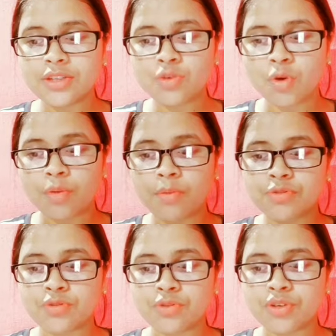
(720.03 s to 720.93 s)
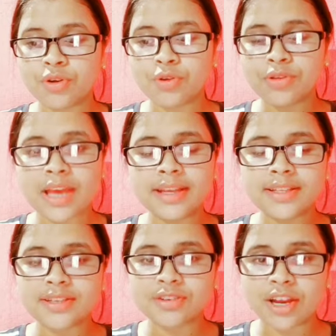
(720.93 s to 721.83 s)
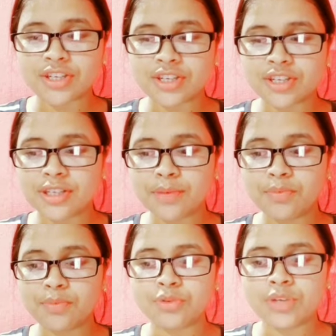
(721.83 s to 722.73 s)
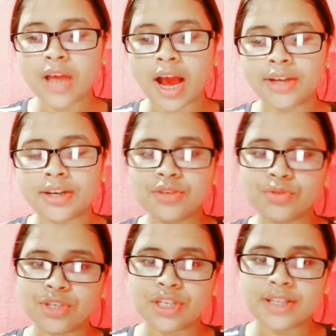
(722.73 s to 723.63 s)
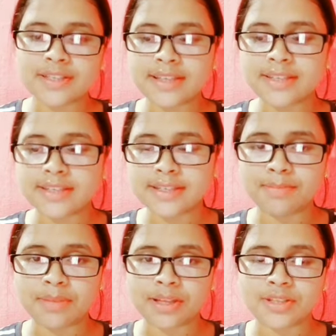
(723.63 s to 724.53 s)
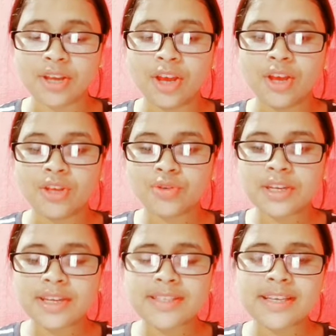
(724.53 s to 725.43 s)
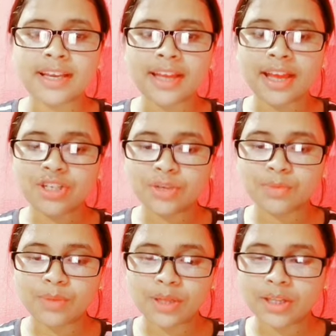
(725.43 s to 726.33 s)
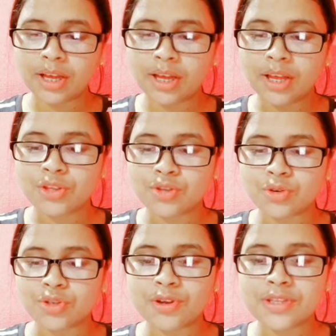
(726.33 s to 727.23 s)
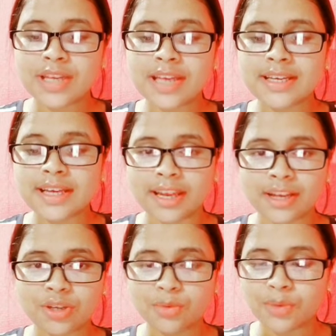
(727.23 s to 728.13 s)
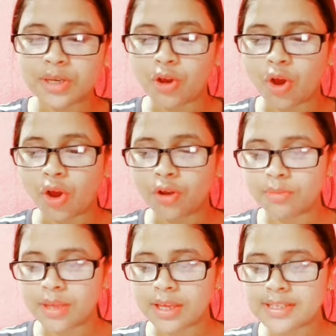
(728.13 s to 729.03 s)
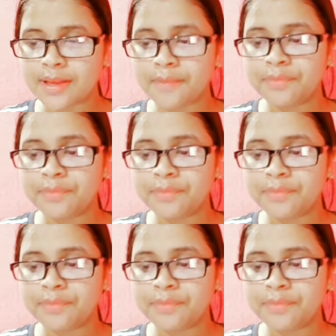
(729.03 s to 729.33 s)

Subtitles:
scope of sociology and its relationship to the other social science disciplines. So it has a connection with the sociology has a connection with economics.